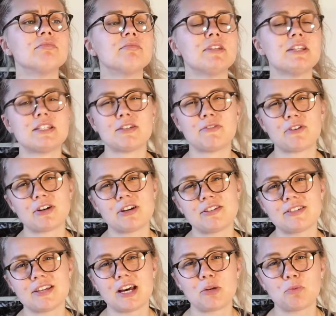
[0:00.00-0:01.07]
It's a very
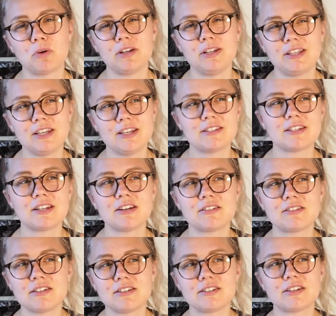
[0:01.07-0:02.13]
sad, whiny kitten
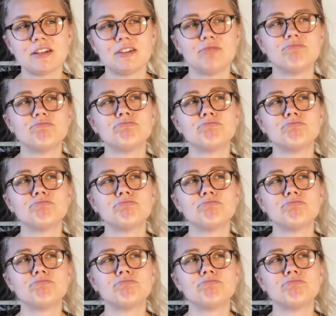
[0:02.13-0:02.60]
outside now.